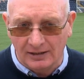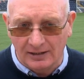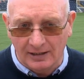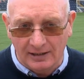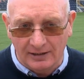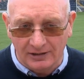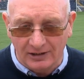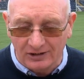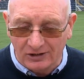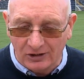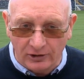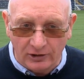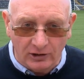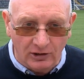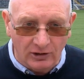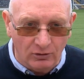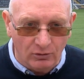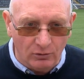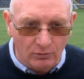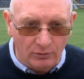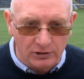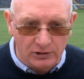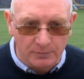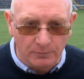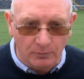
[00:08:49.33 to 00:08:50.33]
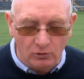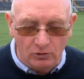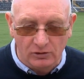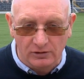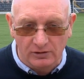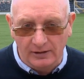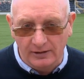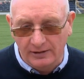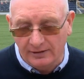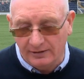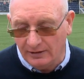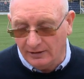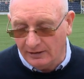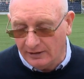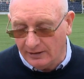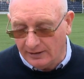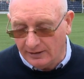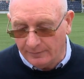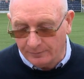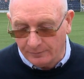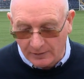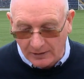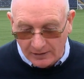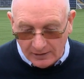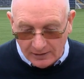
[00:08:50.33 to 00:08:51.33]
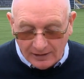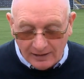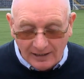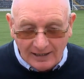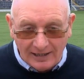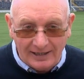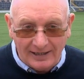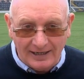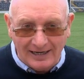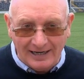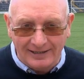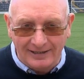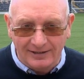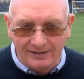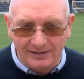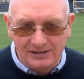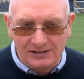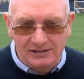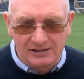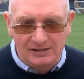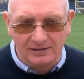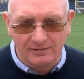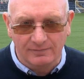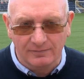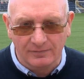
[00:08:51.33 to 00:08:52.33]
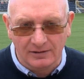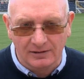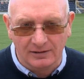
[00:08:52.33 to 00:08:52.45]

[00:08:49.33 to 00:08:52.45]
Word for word: Andy Tunnahill, the, sport, the uh, uh, analyst.